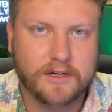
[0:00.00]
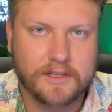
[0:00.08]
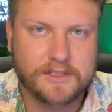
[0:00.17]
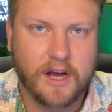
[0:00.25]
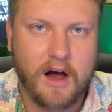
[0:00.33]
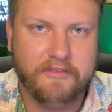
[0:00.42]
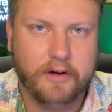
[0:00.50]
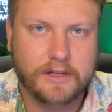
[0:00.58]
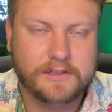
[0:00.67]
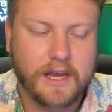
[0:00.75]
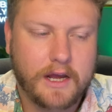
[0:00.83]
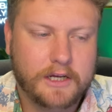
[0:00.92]
of this
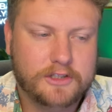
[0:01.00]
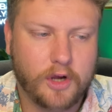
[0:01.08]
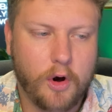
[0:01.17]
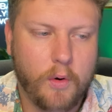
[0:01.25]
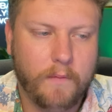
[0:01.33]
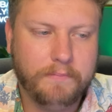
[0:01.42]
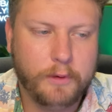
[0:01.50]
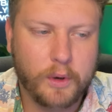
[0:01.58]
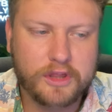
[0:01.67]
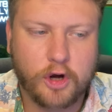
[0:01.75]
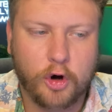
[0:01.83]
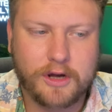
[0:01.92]
offense. So
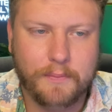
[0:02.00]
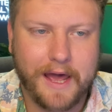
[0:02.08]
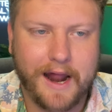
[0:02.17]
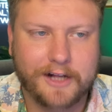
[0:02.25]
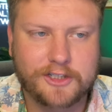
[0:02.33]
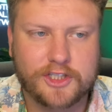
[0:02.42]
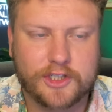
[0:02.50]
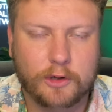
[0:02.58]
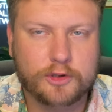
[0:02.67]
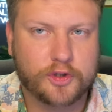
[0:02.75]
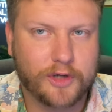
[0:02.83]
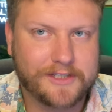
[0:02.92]
with Cole Kmet, I just
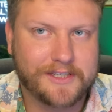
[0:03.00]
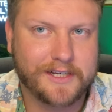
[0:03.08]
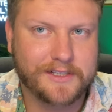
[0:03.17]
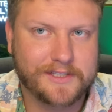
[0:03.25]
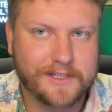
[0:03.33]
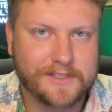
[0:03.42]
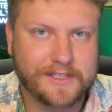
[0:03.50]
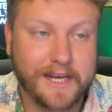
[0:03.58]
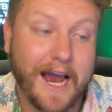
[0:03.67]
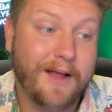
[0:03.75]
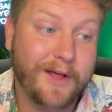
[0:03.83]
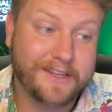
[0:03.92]
don't trust the
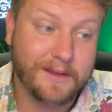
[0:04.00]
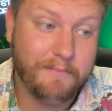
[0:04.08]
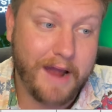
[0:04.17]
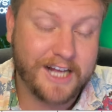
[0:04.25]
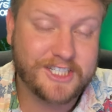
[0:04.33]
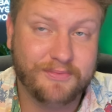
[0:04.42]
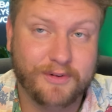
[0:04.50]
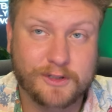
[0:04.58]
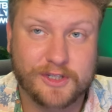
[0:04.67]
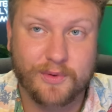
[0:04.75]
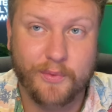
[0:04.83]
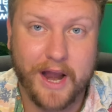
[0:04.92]
consistency. I like the matchup
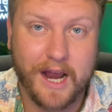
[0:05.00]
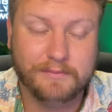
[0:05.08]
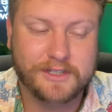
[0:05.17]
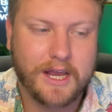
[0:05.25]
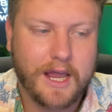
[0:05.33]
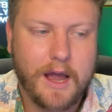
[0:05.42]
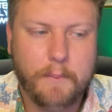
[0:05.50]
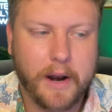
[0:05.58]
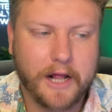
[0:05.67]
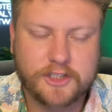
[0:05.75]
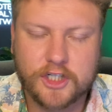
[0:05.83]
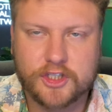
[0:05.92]
versus the Rams, but
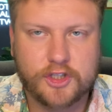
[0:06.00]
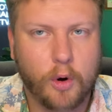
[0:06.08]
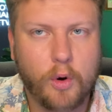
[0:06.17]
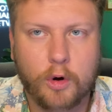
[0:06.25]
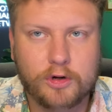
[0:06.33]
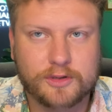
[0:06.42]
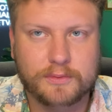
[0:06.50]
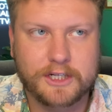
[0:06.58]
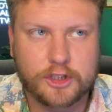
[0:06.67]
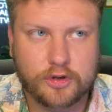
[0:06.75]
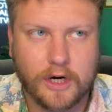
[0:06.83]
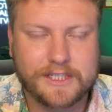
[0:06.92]
I just don't ultimately
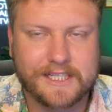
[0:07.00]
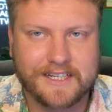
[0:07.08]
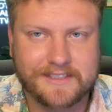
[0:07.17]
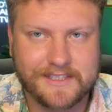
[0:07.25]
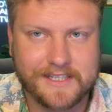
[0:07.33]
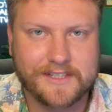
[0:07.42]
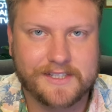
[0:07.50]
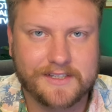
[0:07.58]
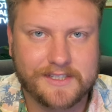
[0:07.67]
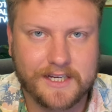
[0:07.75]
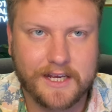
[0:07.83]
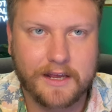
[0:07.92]
trust the
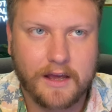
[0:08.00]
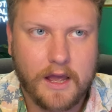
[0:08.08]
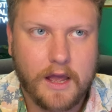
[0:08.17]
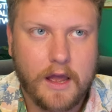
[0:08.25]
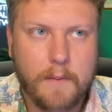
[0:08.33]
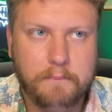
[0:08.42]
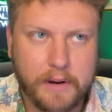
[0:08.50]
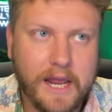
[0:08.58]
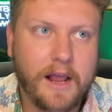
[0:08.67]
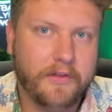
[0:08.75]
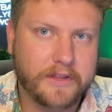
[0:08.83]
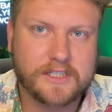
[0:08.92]
consistency
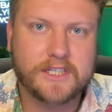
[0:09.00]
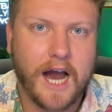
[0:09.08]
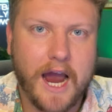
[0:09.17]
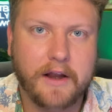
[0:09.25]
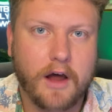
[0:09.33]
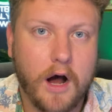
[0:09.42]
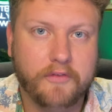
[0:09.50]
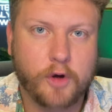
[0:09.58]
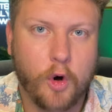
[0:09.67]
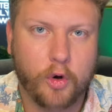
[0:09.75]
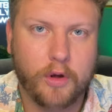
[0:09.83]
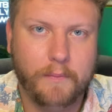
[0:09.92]
being on the side of
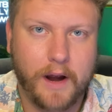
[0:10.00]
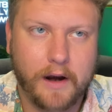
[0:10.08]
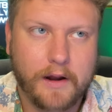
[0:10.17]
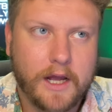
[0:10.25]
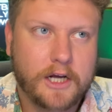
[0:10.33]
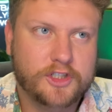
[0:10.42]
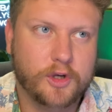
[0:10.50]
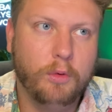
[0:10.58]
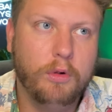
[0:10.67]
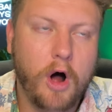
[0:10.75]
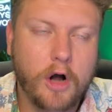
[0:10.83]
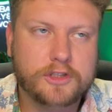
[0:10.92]
Cole Kmet. So
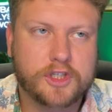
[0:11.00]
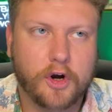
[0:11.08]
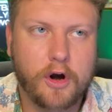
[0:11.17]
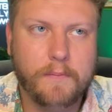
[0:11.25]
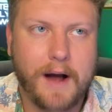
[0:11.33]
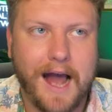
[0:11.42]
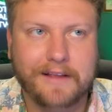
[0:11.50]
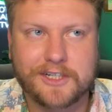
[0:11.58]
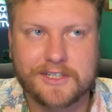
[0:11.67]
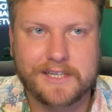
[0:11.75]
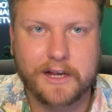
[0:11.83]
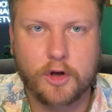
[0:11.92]
long term, I
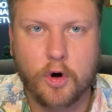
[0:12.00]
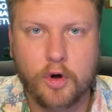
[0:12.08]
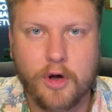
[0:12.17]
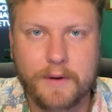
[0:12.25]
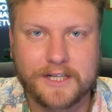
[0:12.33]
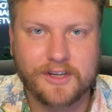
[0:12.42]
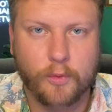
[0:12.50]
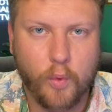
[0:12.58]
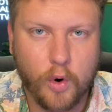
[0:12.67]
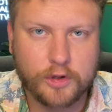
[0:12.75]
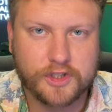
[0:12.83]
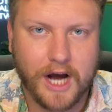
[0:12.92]
just think Cole Komet's a
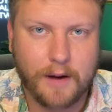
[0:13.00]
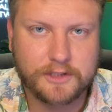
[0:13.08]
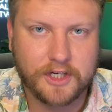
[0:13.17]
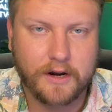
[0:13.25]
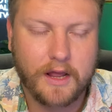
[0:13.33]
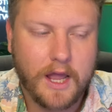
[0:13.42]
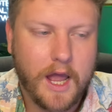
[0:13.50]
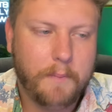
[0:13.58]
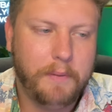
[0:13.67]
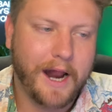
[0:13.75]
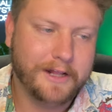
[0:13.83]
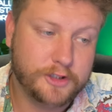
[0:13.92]
worse option.
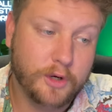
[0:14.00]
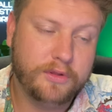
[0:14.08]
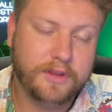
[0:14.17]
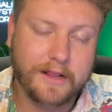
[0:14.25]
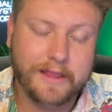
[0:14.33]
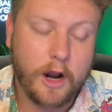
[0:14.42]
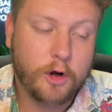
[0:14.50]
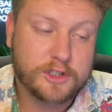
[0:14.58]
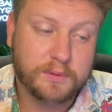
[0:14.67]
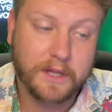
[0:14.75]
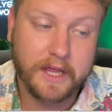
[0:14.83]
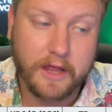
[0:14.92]
But I do think that
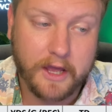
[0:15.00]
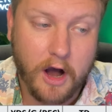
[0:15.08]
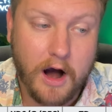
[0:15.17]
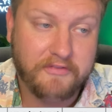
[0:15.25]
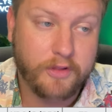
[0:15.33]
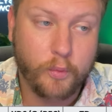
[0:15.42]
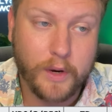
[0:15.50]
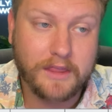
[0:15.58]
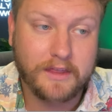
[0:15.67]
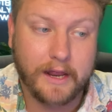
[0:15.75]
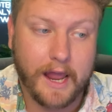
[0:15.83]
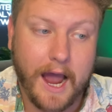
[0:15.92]
ultimately, like off the
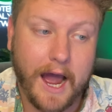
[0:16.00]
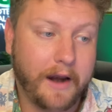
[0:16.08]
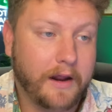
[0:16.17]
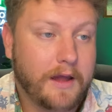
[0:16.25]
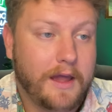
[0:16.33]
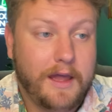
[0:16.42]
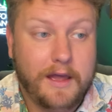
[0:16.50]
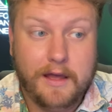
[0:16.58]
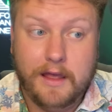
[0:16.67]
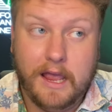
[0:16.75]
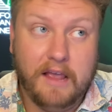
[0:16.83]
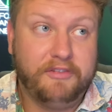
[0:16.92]
week that he had,
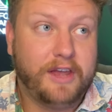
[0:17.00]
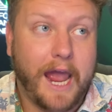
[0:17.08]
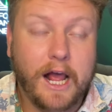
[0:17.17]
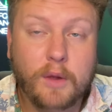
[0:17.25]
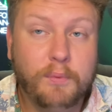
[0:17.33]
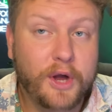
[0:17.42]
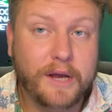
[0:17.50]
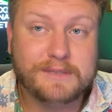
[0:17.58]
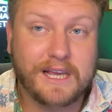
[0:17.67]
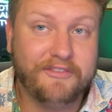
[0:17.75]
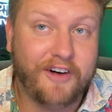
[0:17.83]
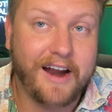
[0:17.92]
if Caleb Williams
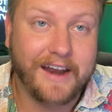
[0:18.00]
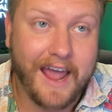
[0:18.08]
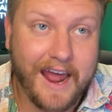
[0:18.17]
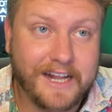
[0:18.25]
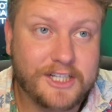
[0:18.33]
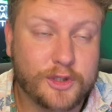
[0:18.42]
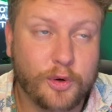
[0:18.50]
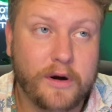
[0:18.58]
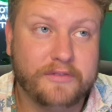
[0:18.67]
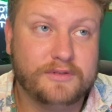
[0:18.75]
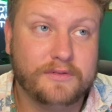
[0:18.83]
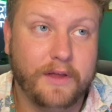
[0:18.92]
could find any sort
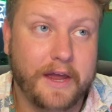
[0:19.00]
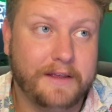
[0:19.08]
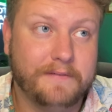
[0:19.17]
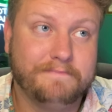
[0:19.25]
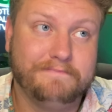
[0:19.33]
of like